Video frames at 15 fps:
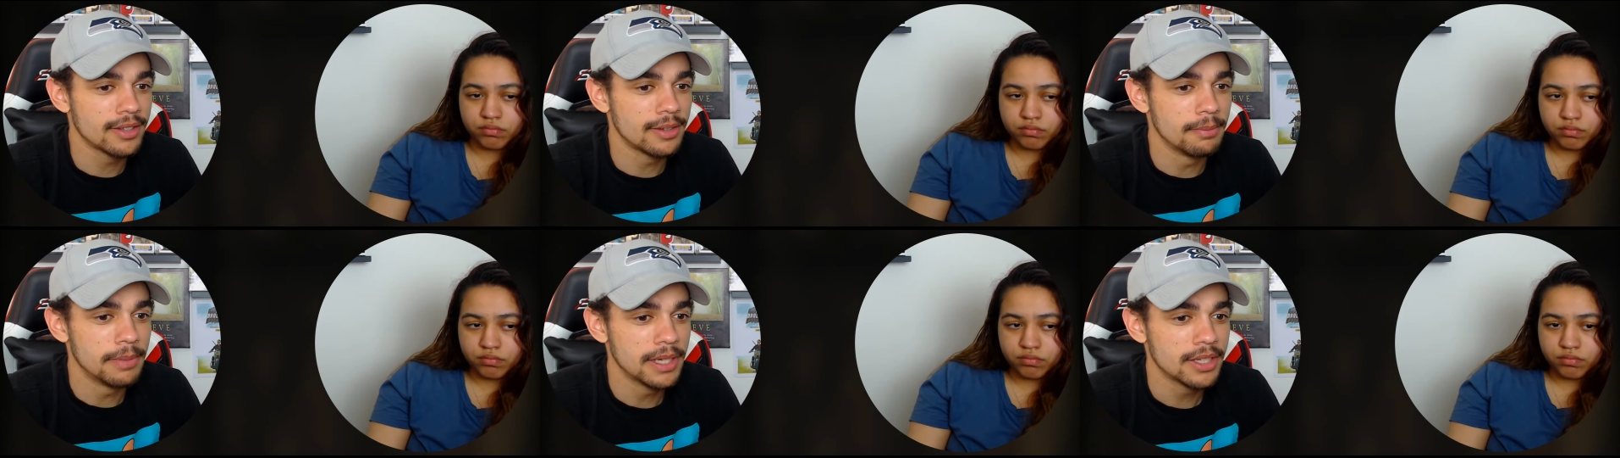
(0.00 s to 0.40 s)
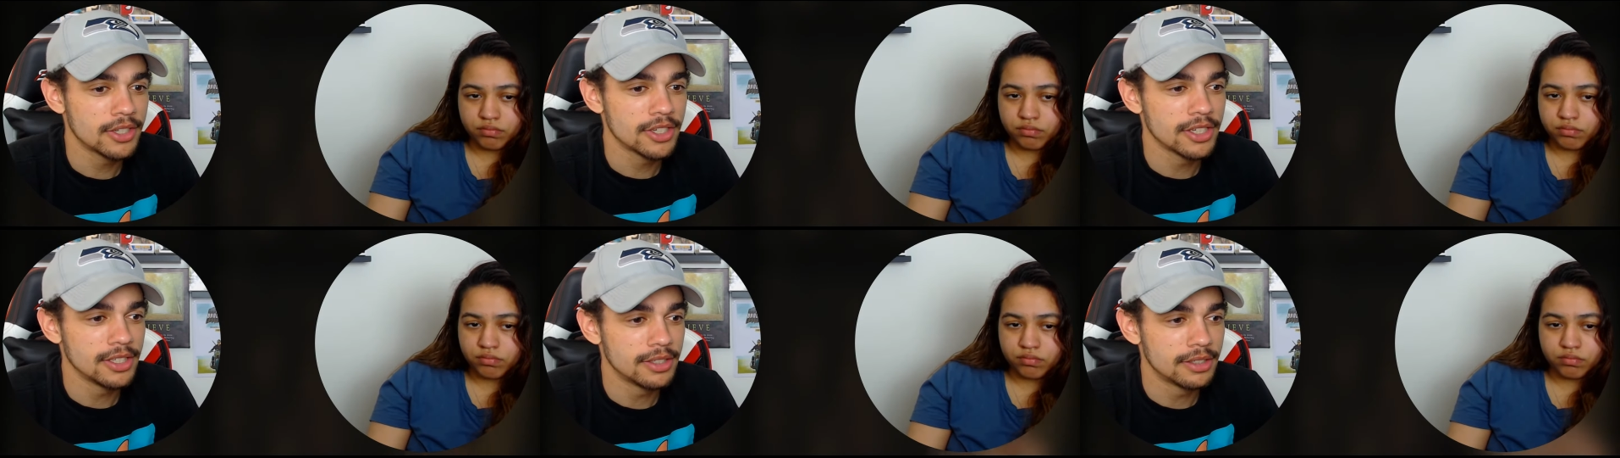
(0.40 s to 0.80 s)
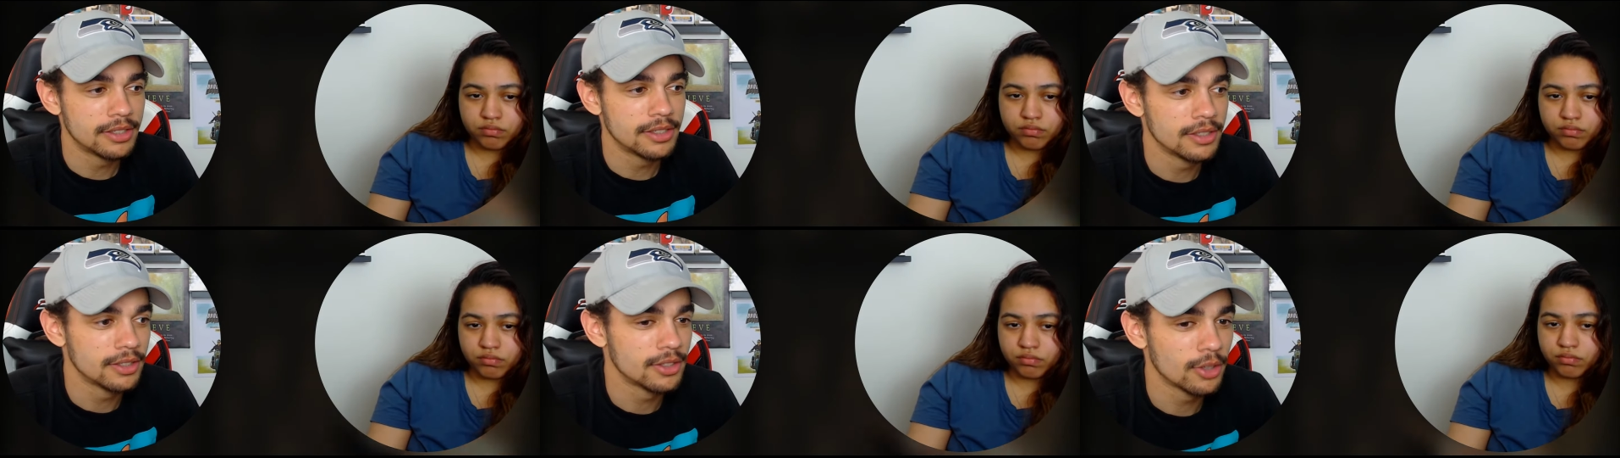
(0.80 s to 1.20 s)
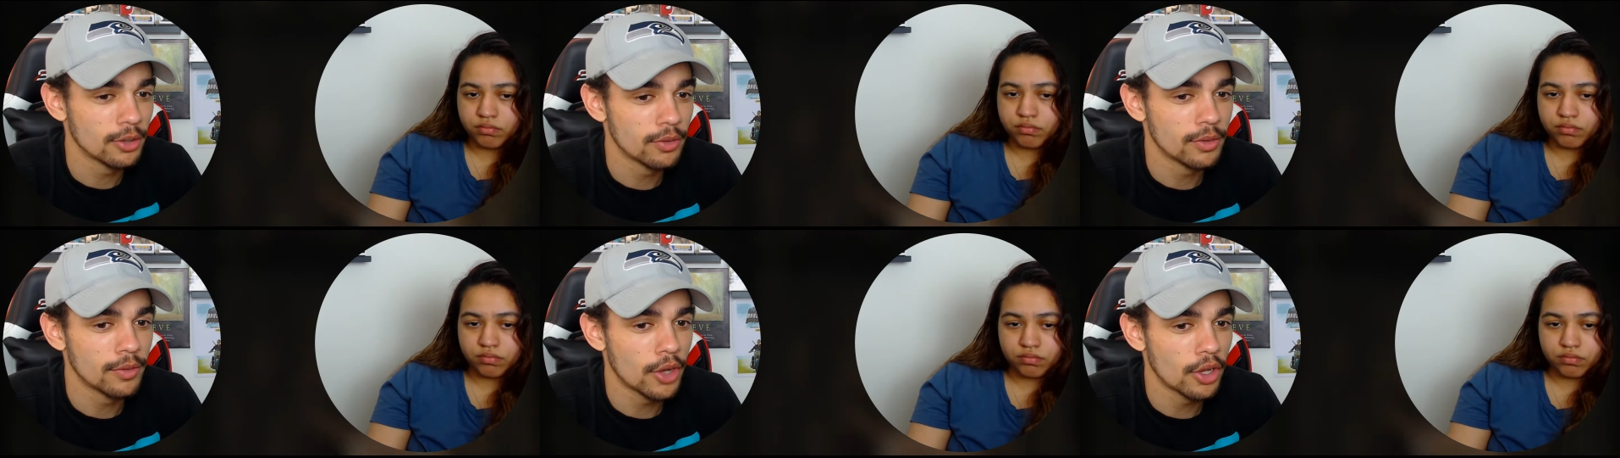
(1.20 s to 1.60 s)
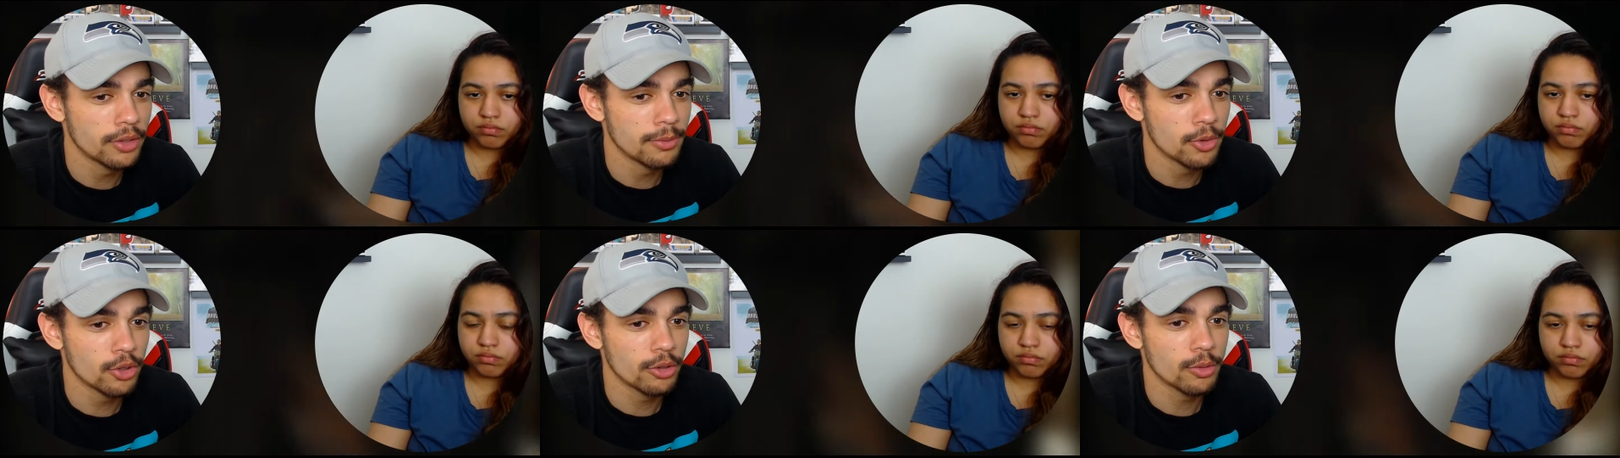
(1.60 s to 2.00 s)
Speaker 1: is a bitch and he's serving
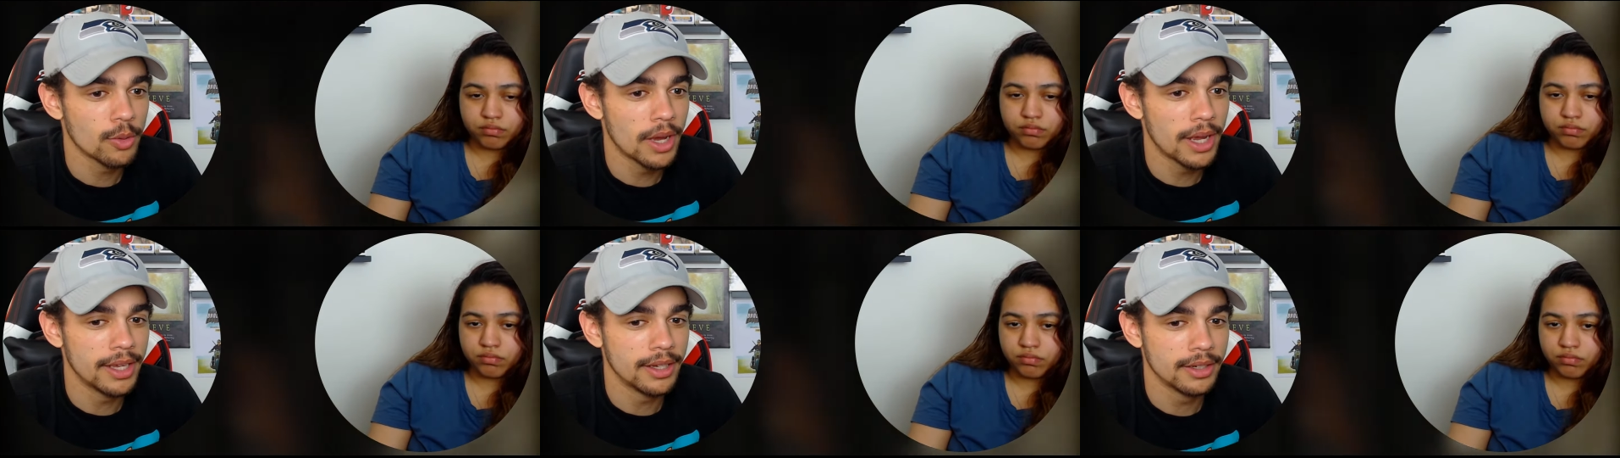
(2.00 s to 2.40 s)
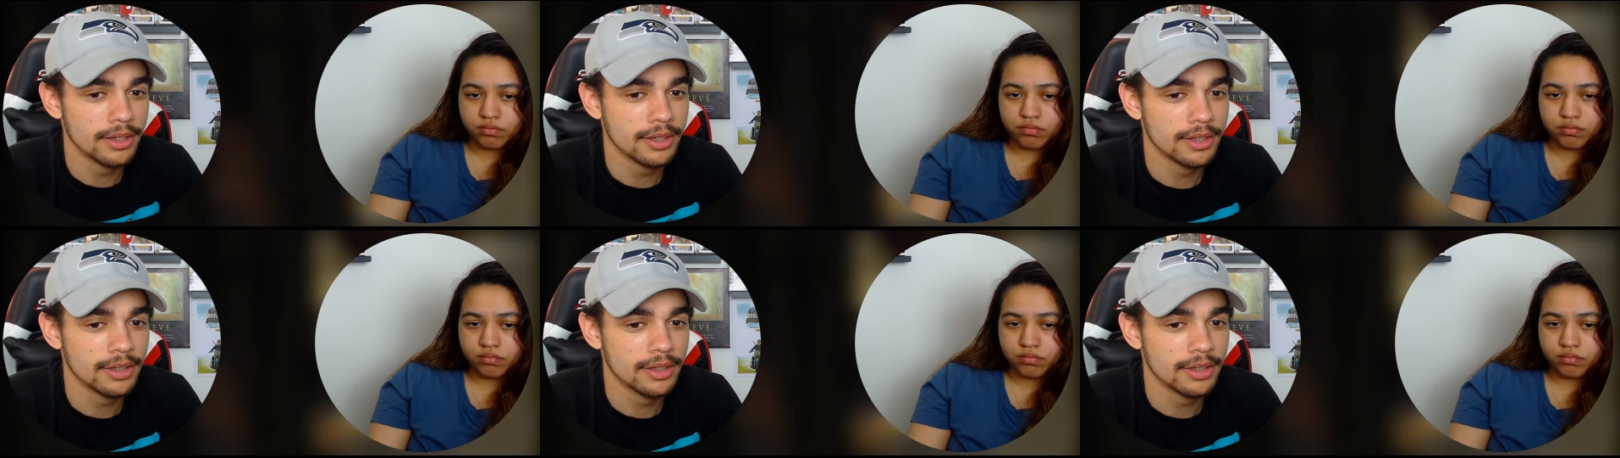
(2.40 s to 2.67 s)
Voldemort or what?